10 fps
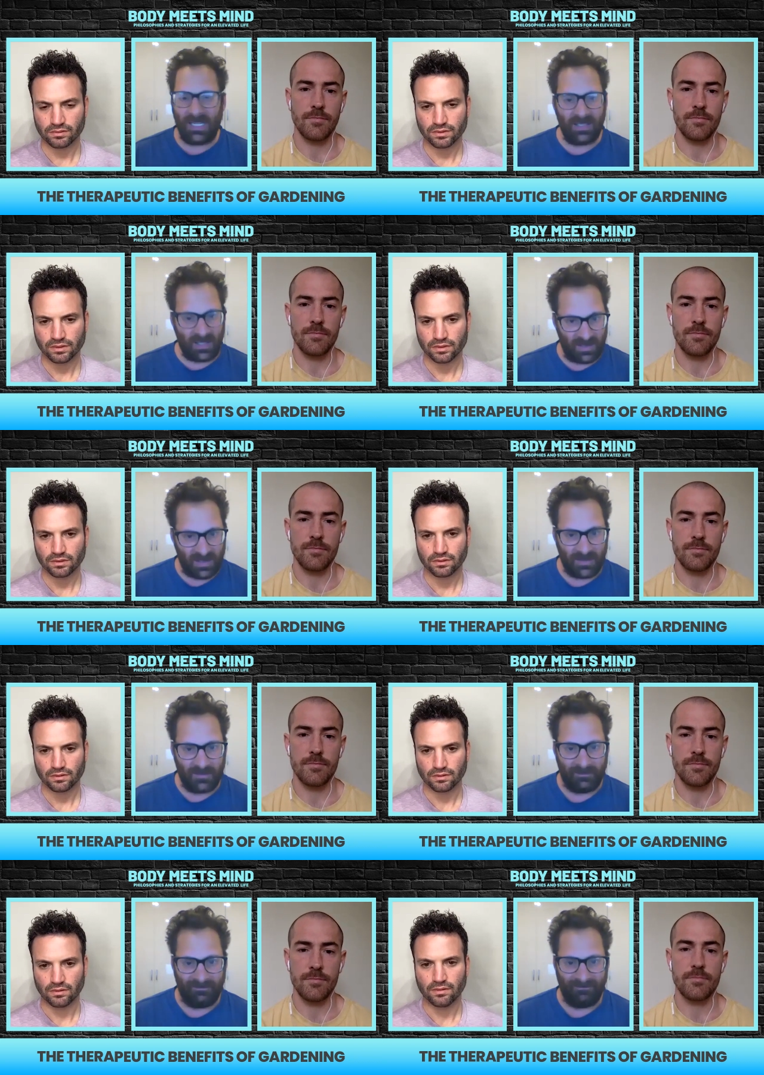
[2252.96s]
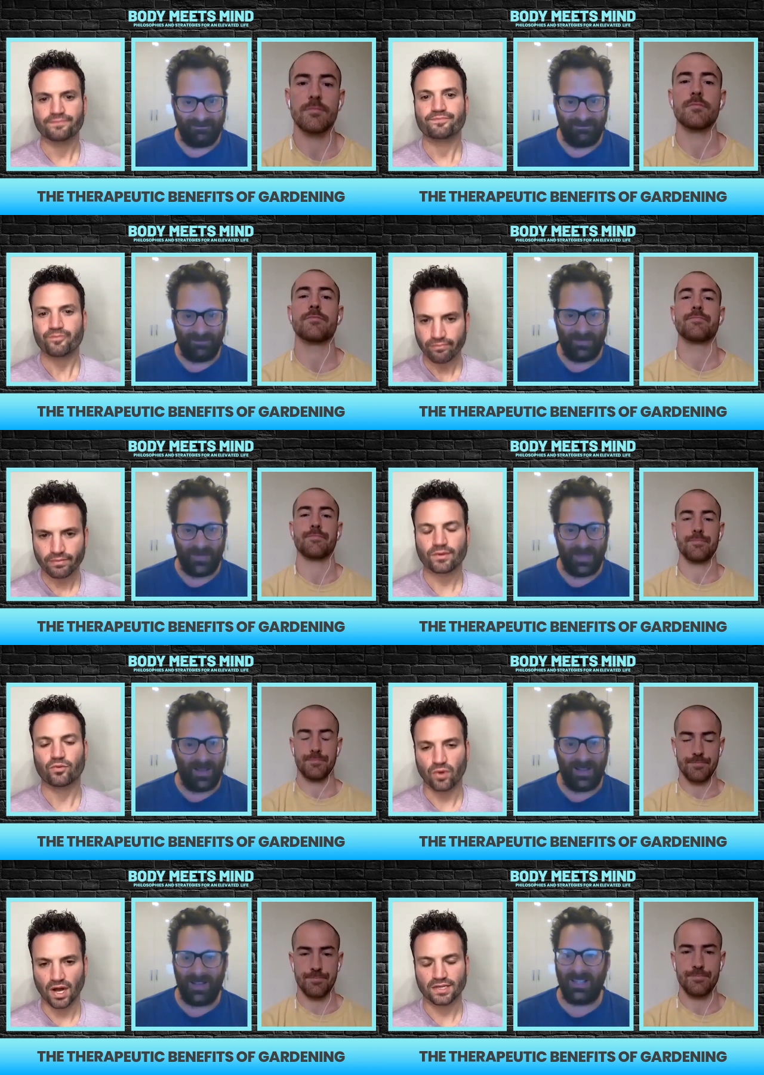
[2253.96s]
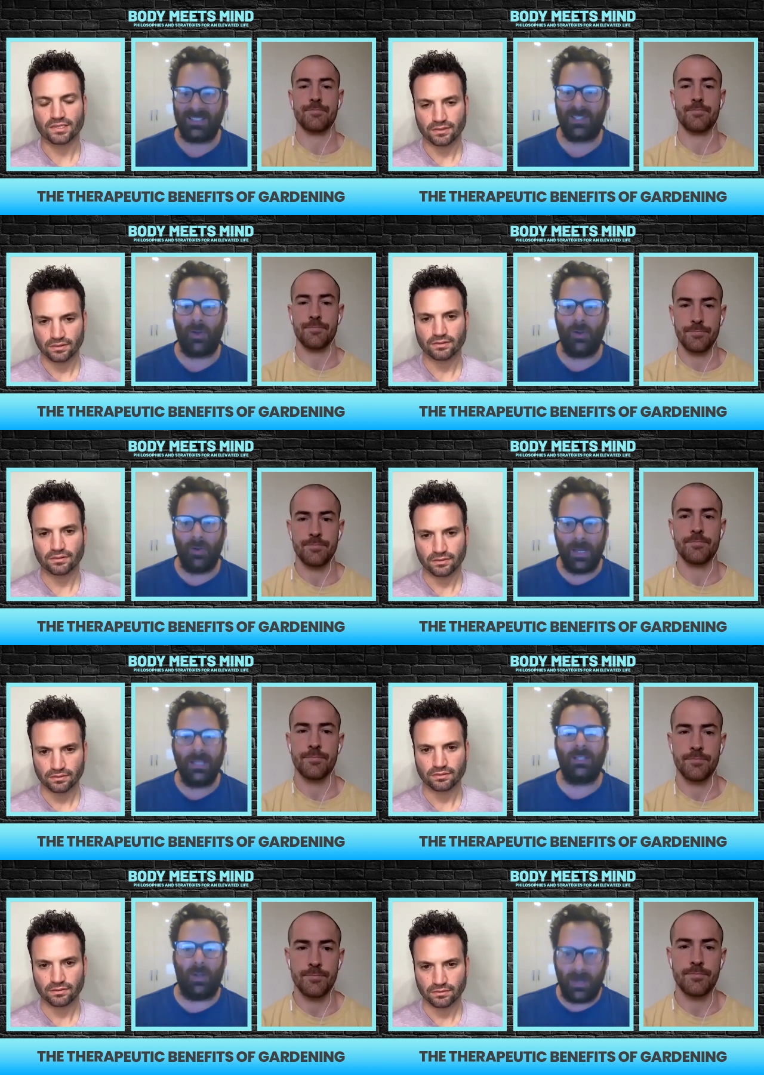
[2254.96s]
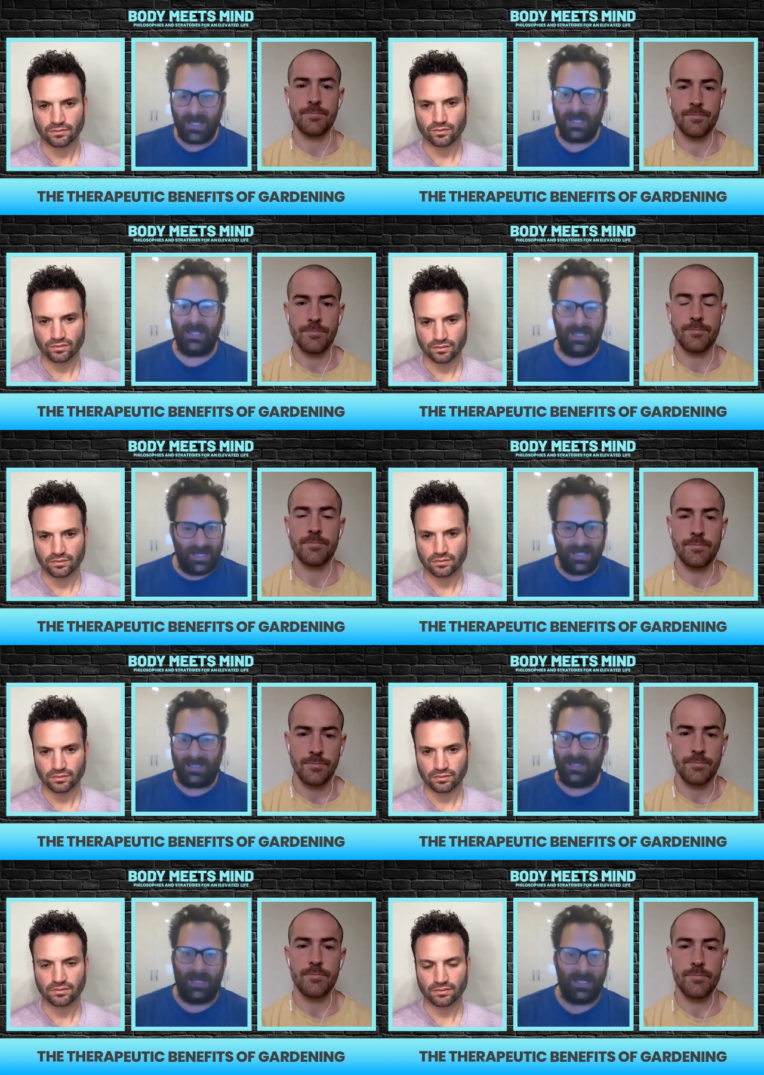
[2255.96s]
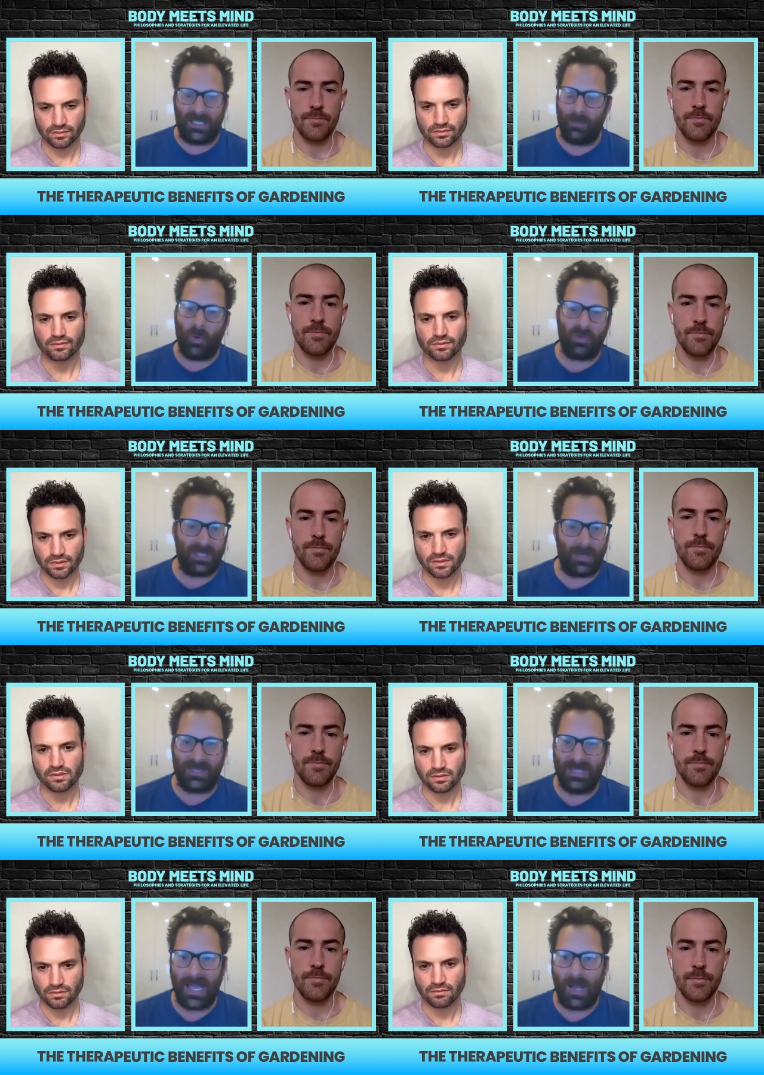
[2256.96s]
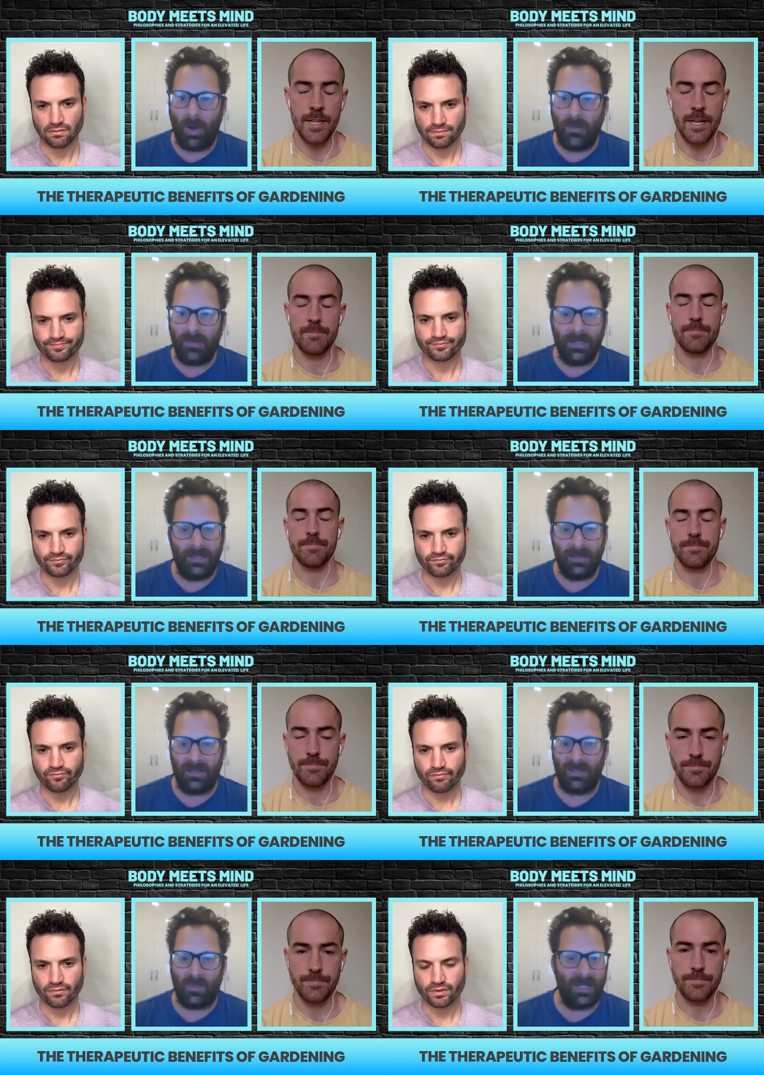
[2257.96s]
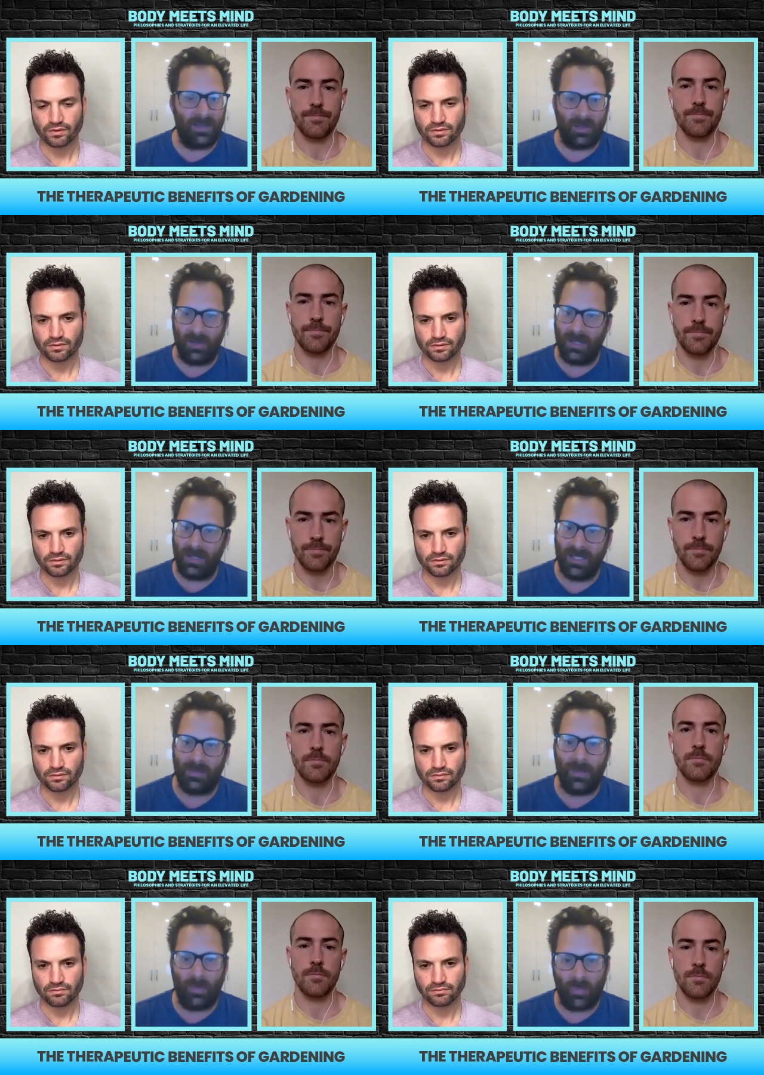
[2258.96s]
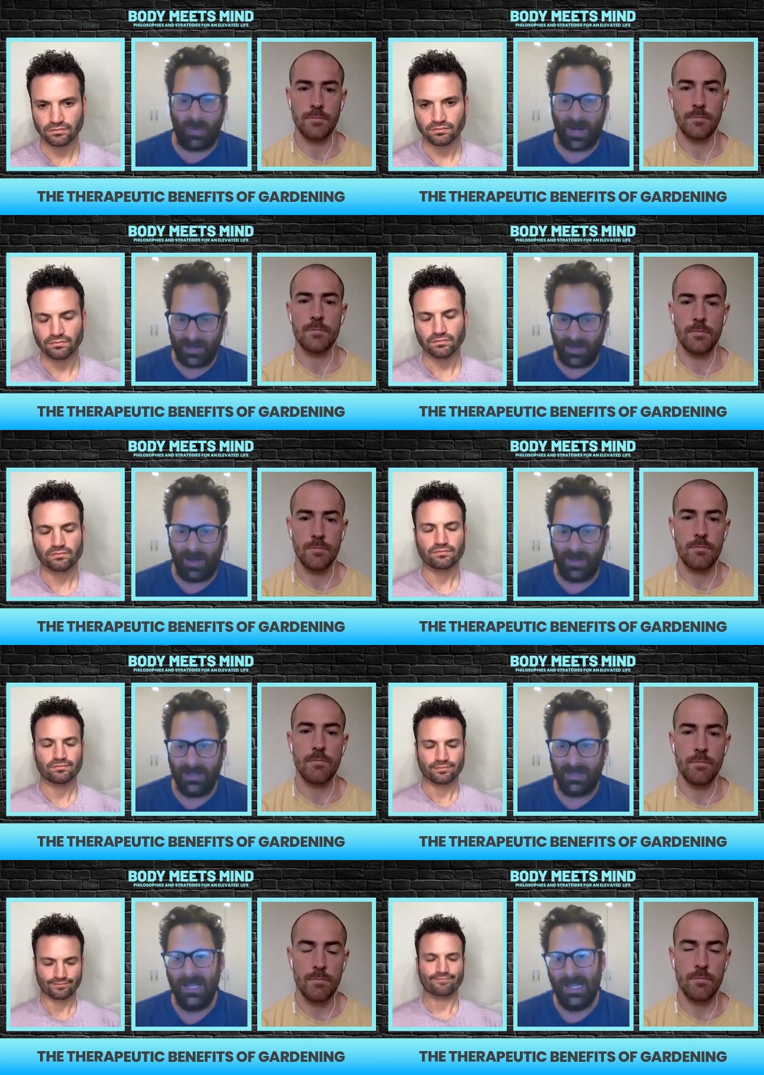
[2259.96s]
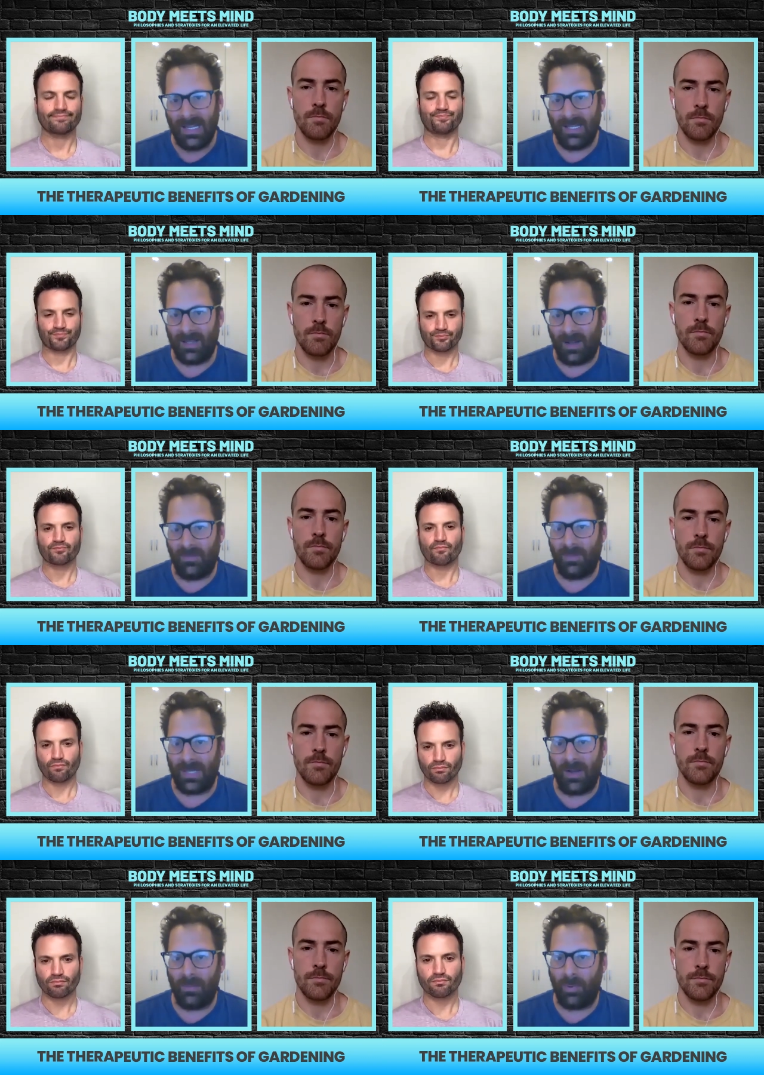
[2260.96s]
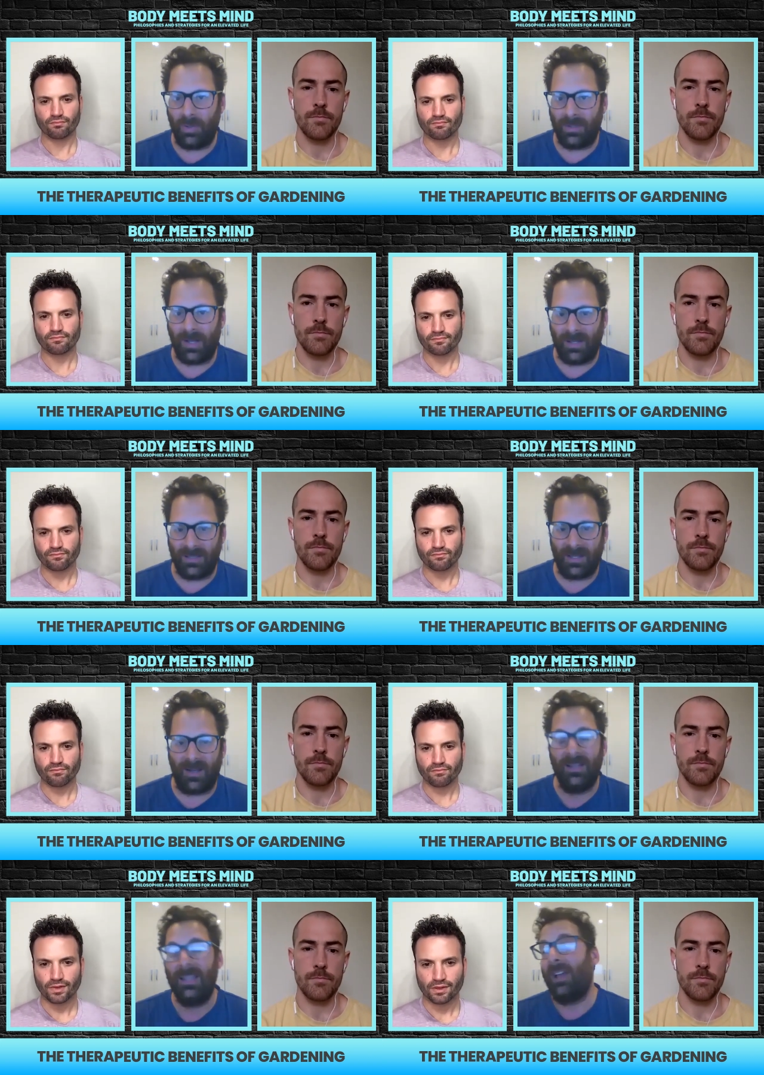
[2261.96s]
Speaker 1: census. Uh, so, you know, it, it it's small steps now. Hopefully, yeah. in 20, 30 years, people will recognize in government how important gardens are.